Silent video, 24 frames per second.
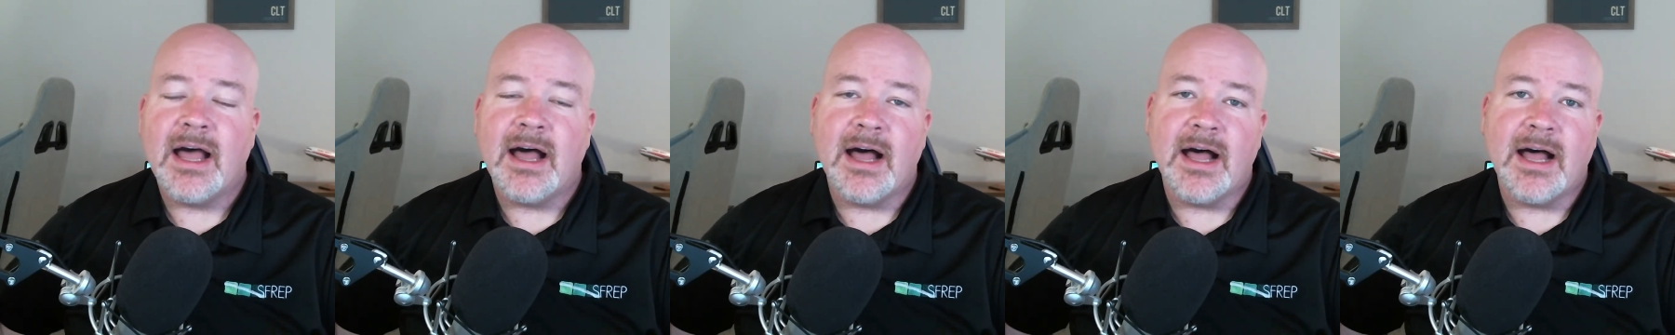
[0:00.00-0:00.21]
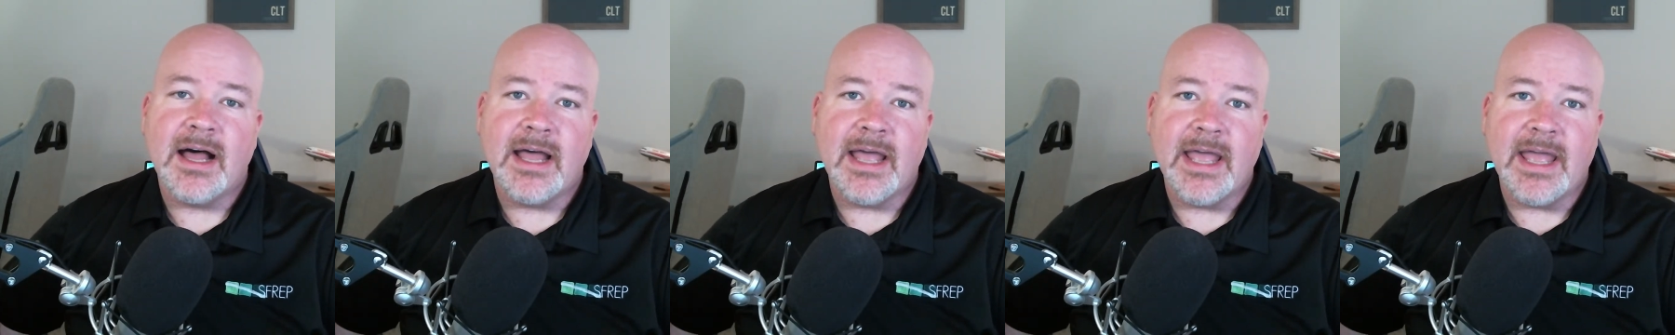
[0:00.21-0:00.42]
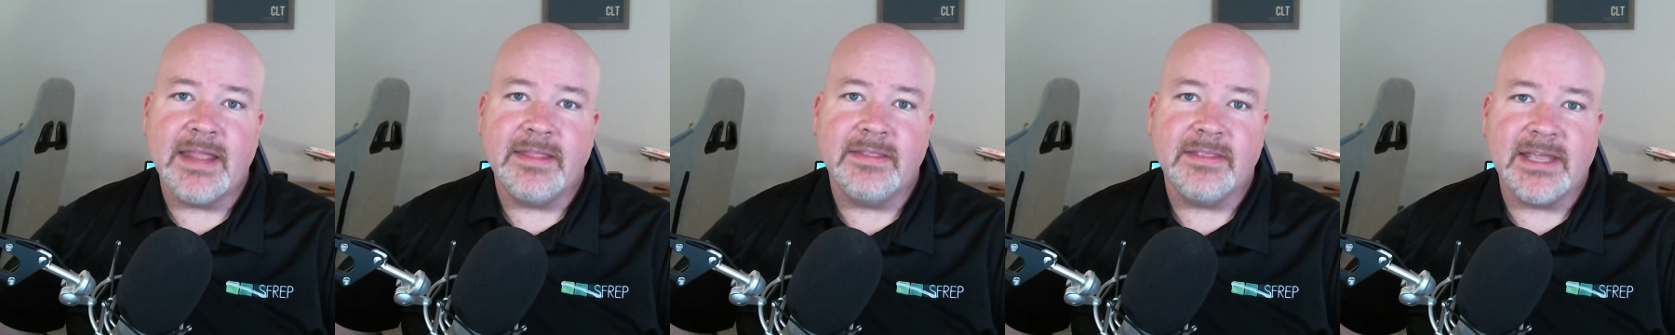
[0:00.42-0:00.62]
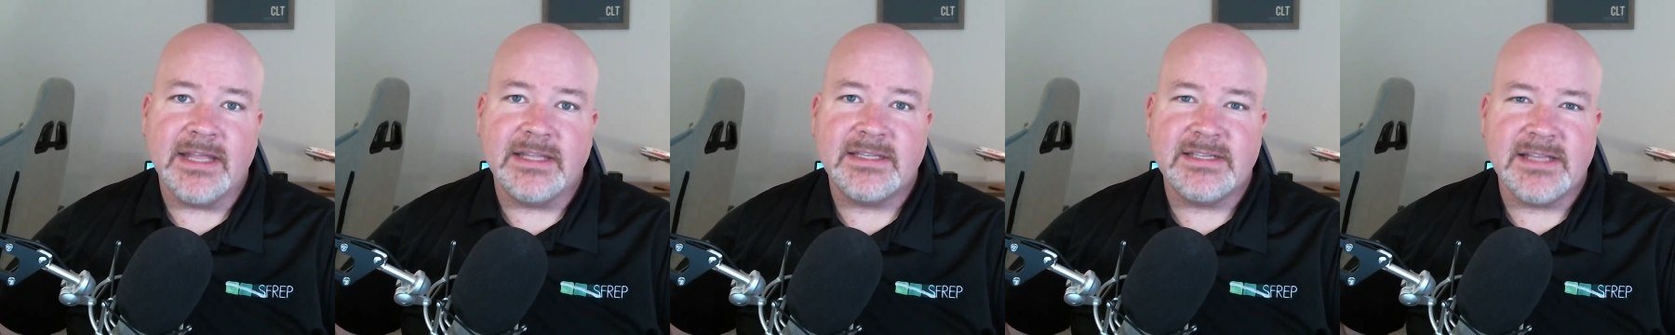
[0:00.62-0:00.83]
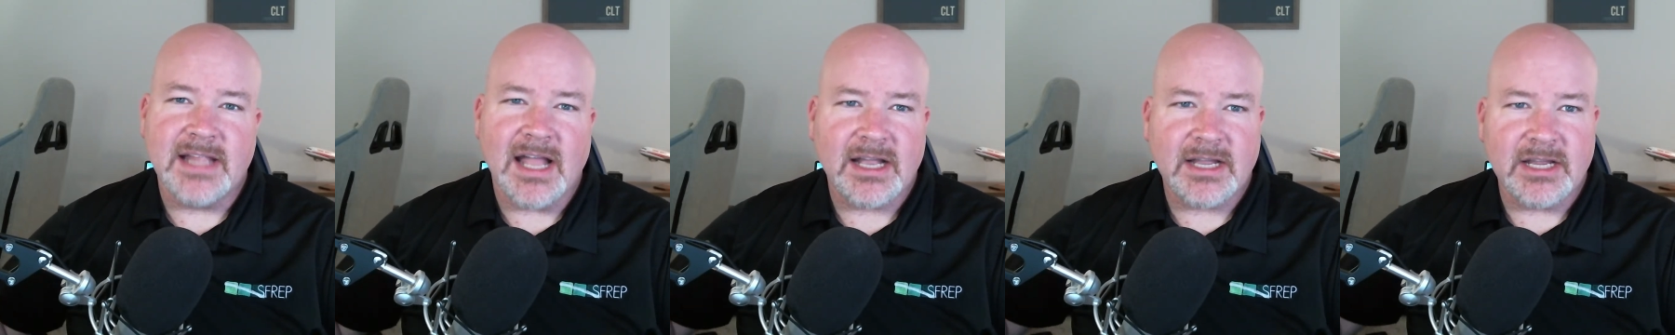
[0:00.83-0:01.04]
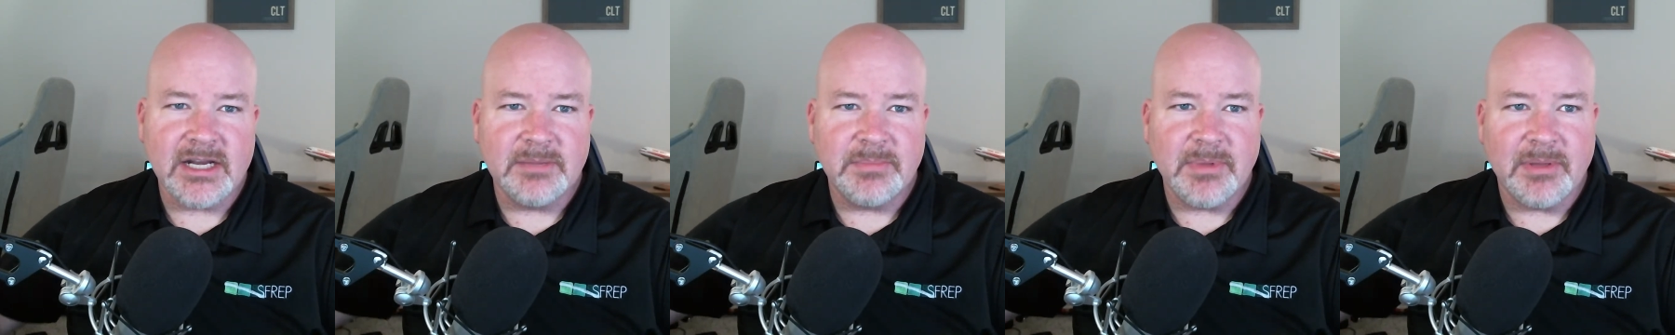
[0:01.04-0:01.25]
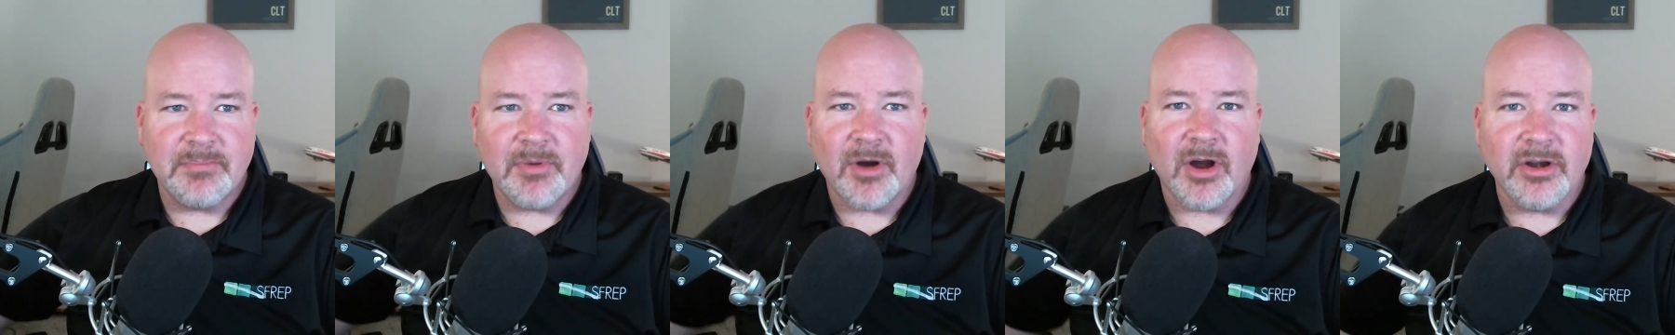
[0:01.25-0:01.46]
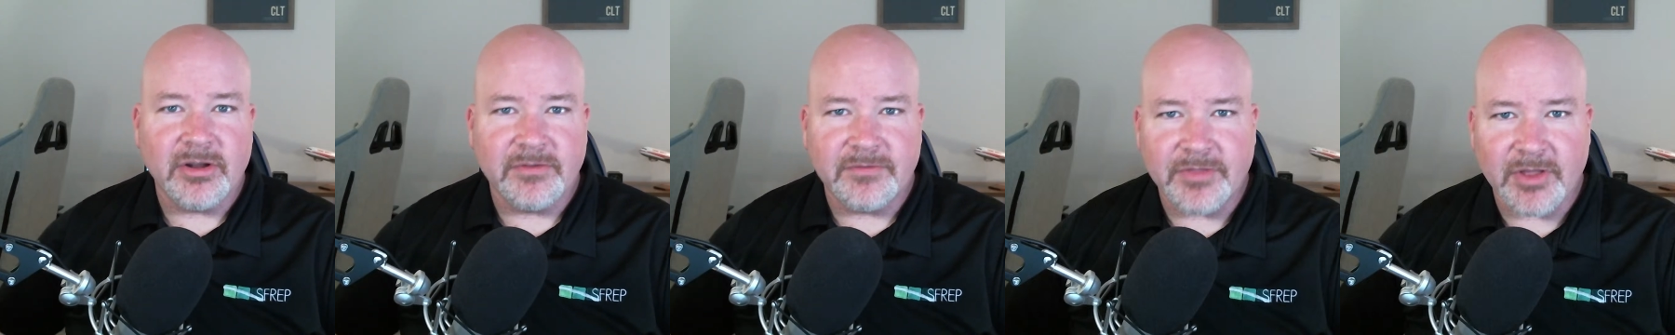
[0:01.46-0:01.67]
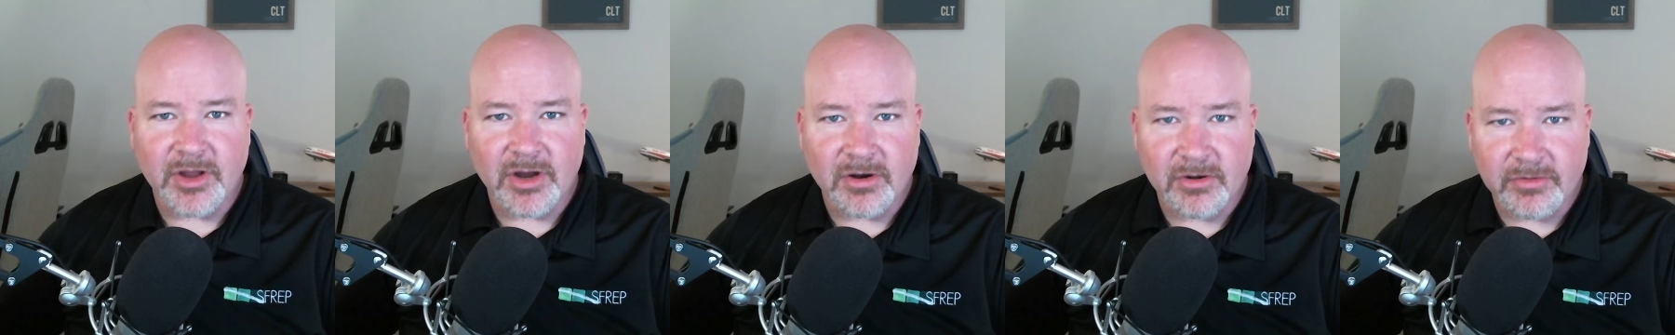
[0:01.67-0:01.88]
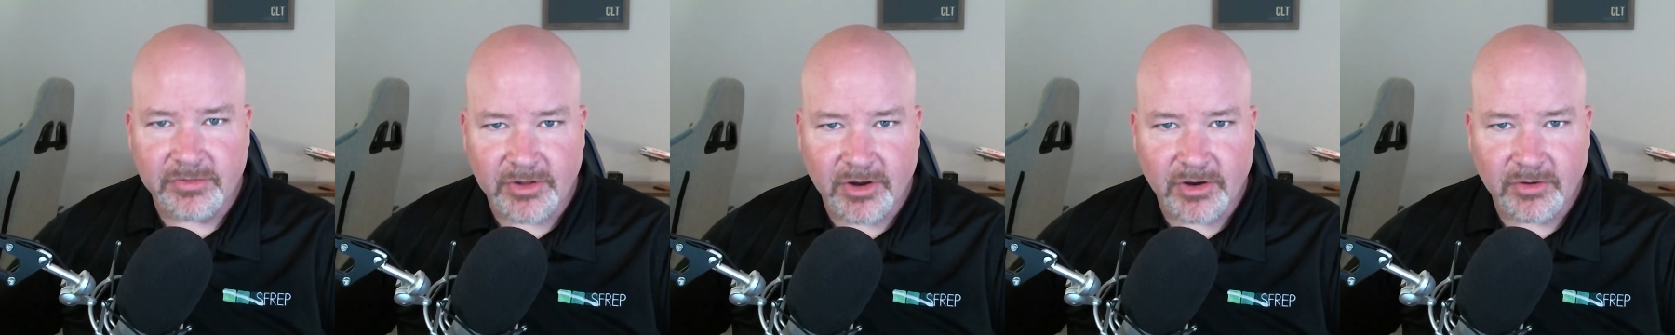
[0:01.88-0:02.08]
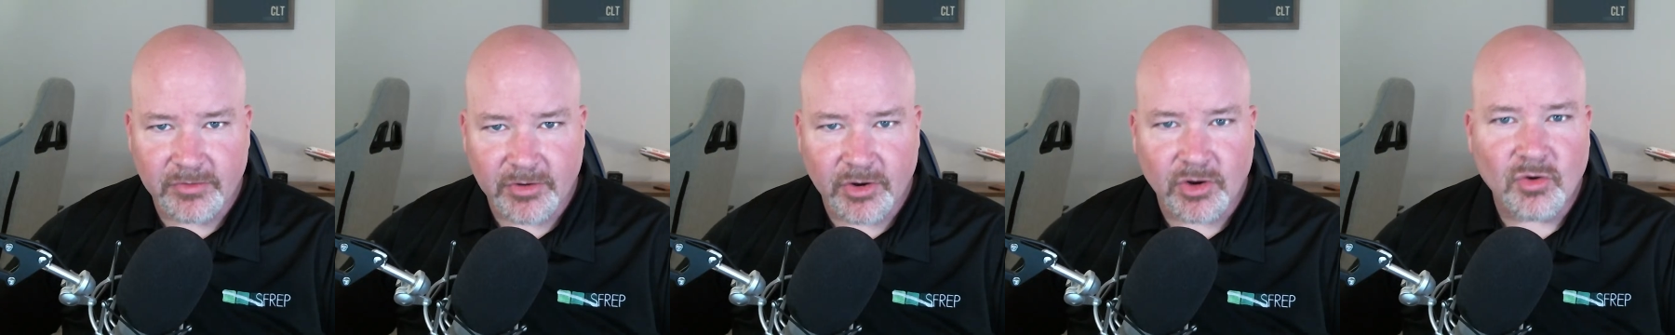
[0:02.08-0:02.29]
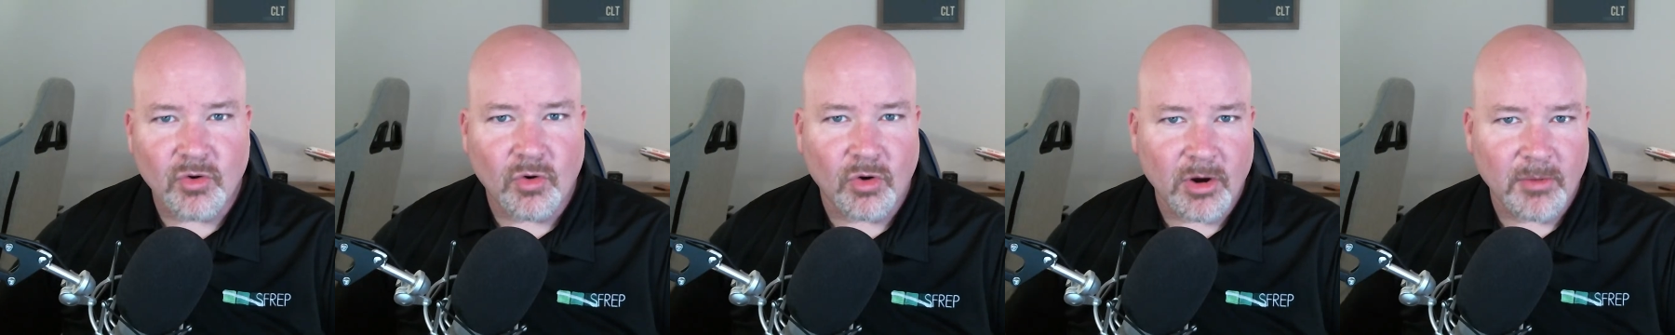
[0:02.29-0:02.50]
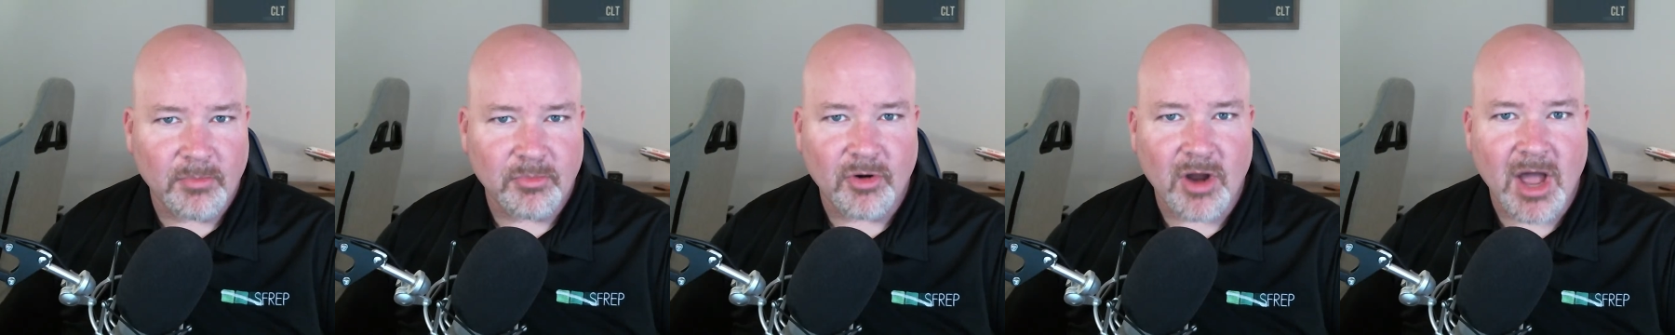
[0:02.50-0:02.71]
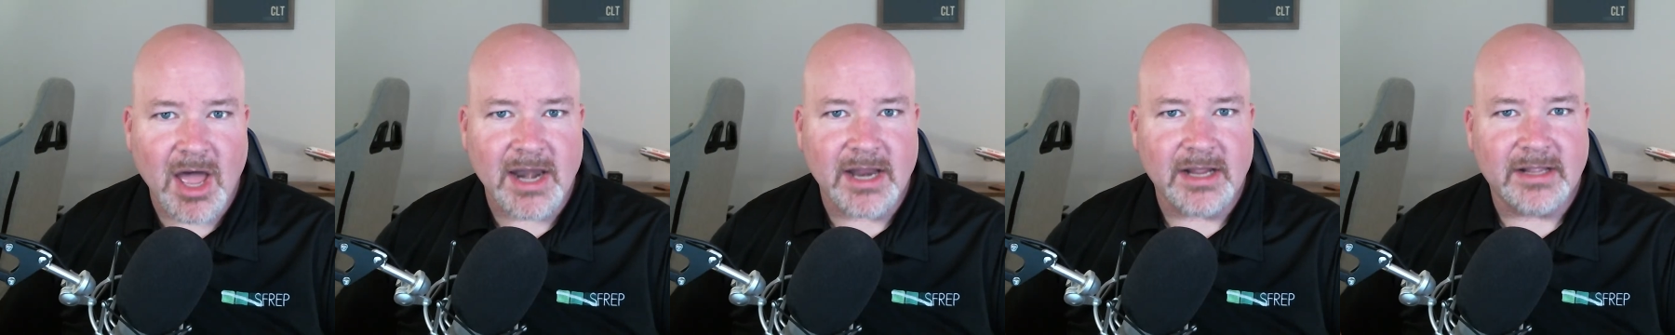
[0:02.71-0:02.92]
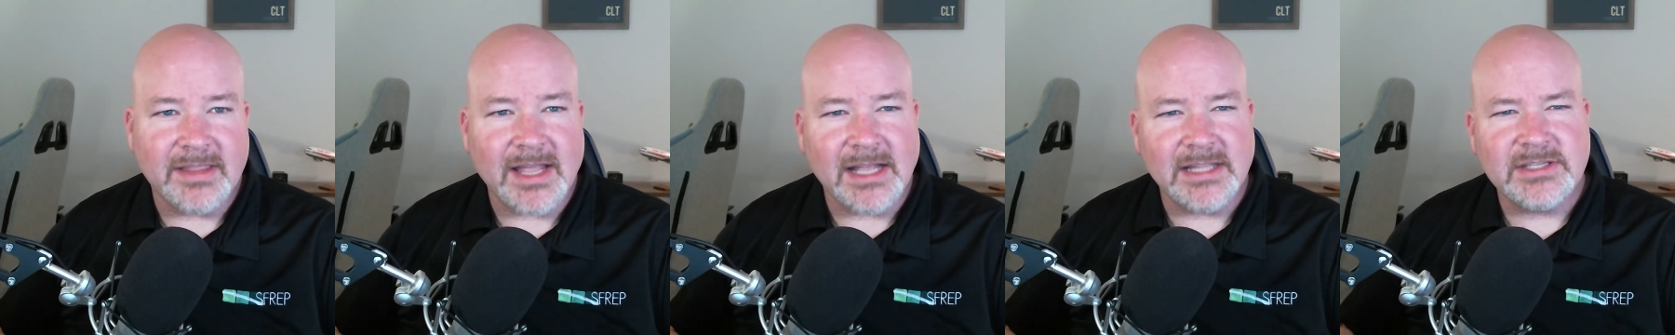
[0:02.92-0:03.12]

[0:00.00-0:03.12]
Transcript: and it's not going to be part of their core product.